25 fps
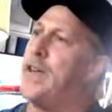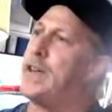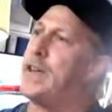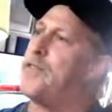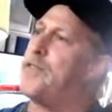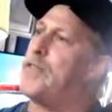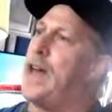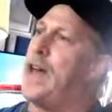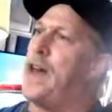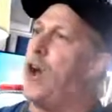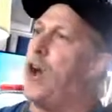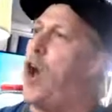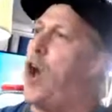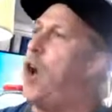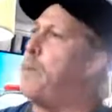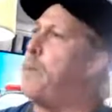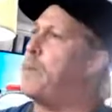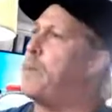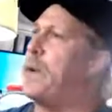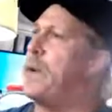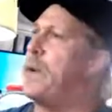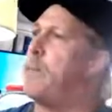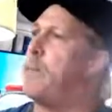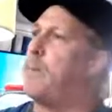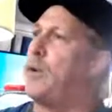that all
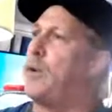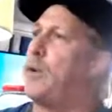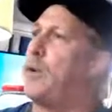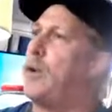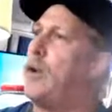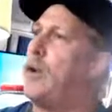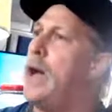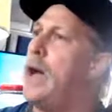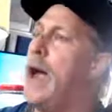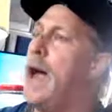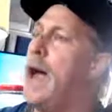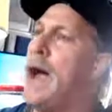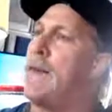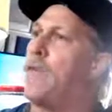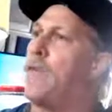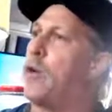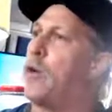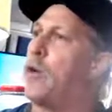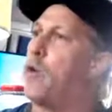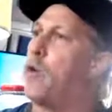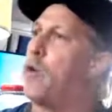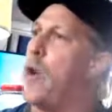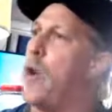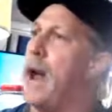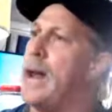people have a
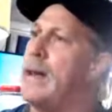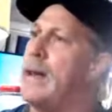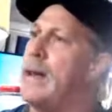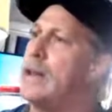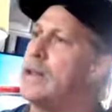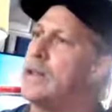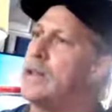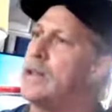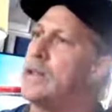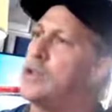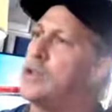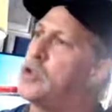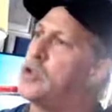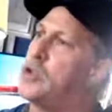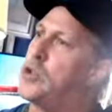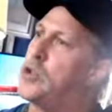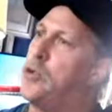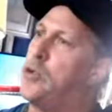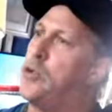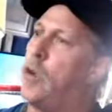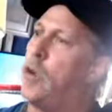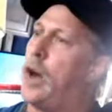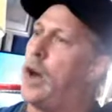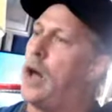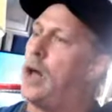right
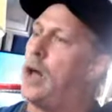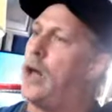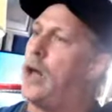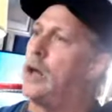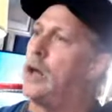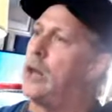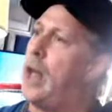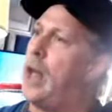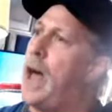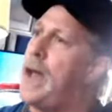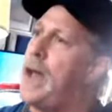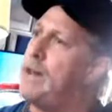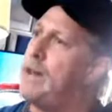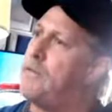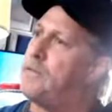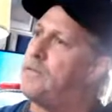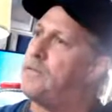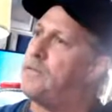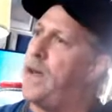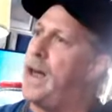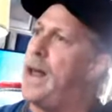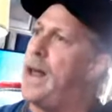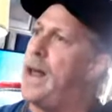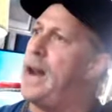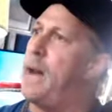to a life
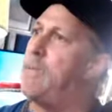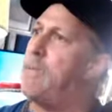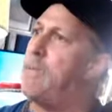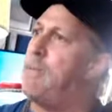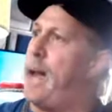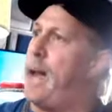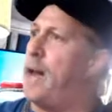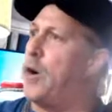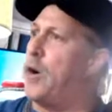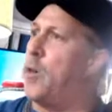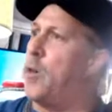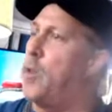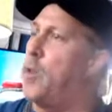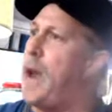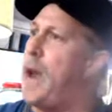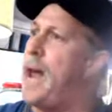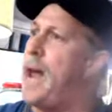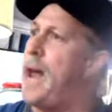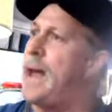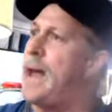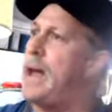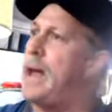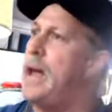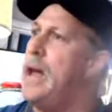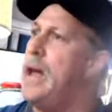and a better
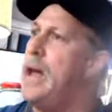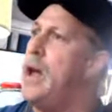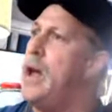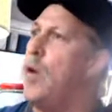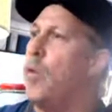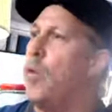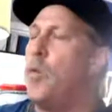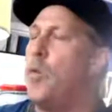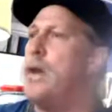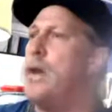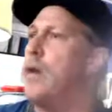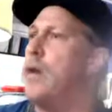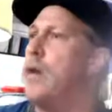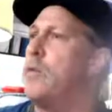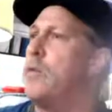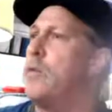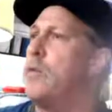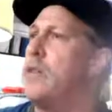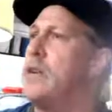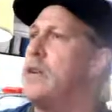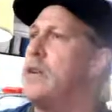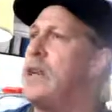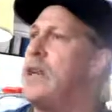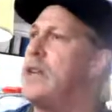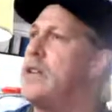way. We don't
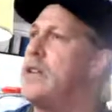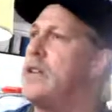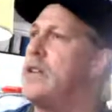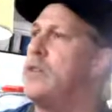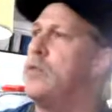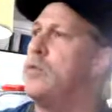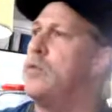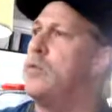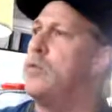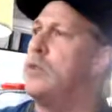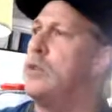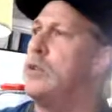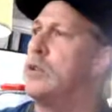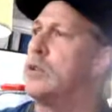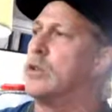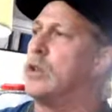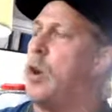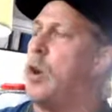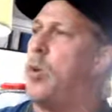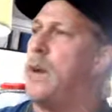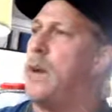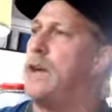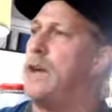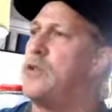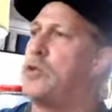need to
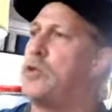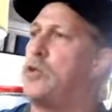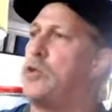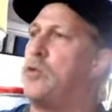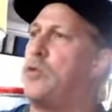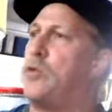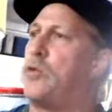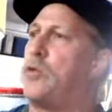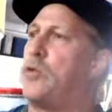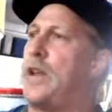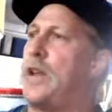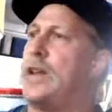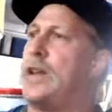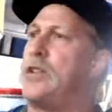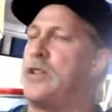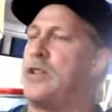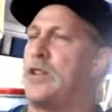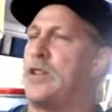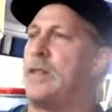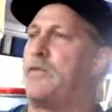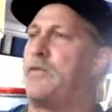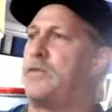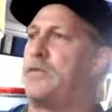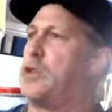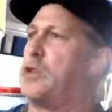go into things
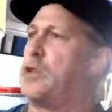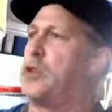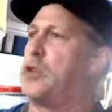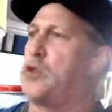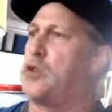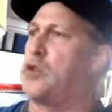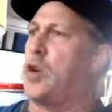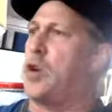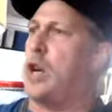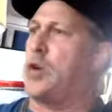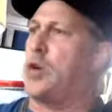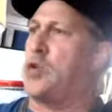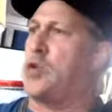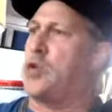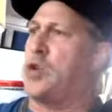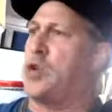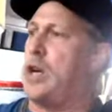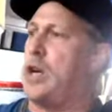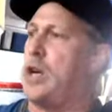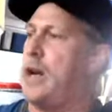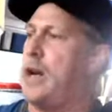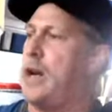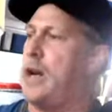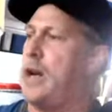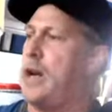of
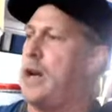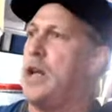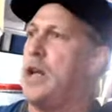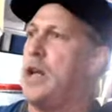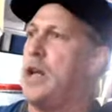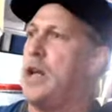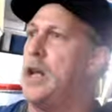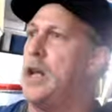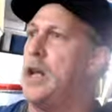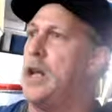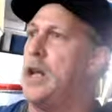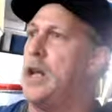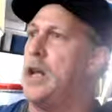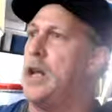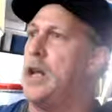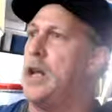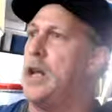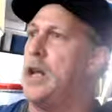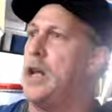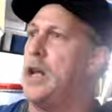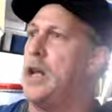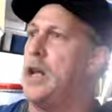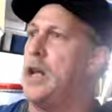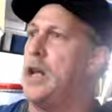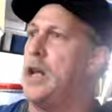destruction and talk
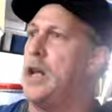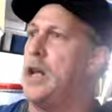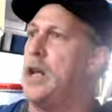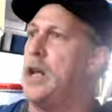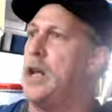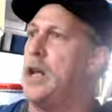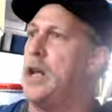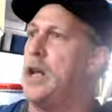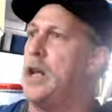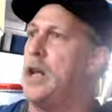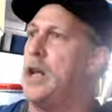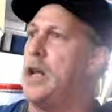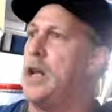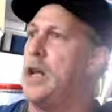about killing and